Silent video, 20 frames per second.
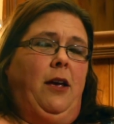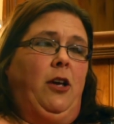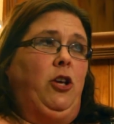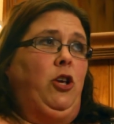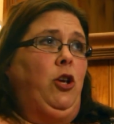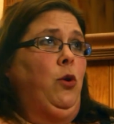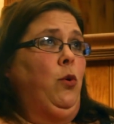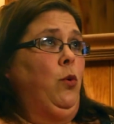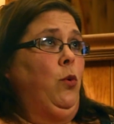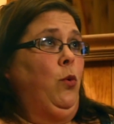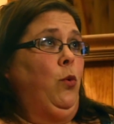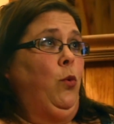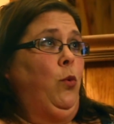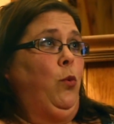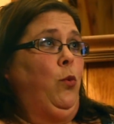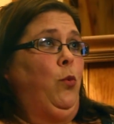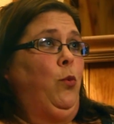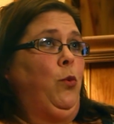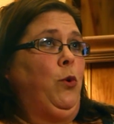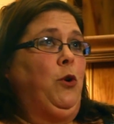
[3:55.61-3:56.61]
You
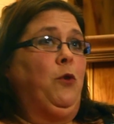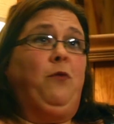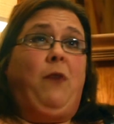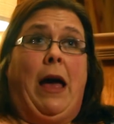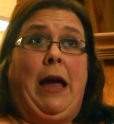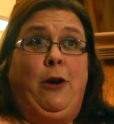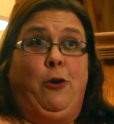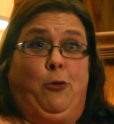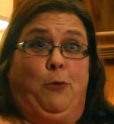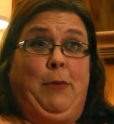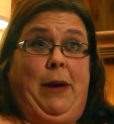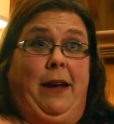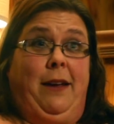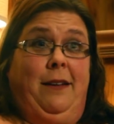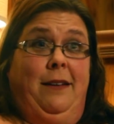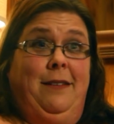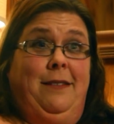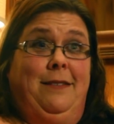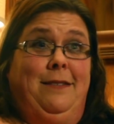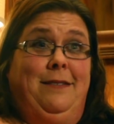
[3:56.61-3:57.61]
fired
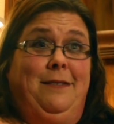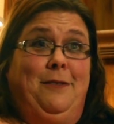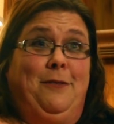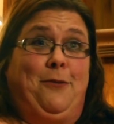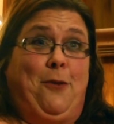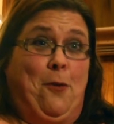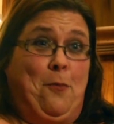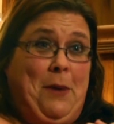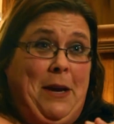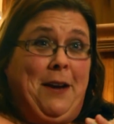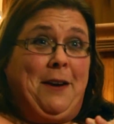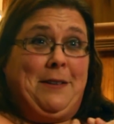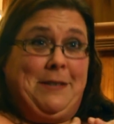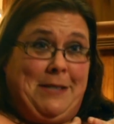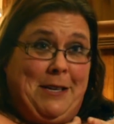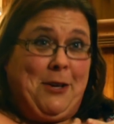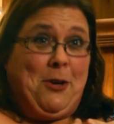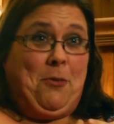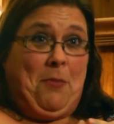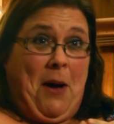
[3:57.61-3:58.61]
me for being a
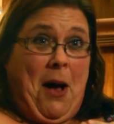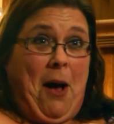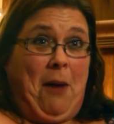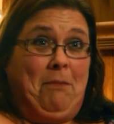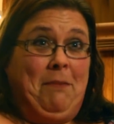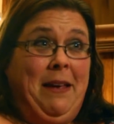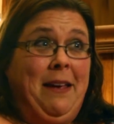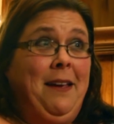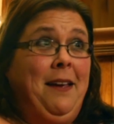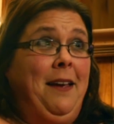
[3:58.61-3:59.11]
single mom.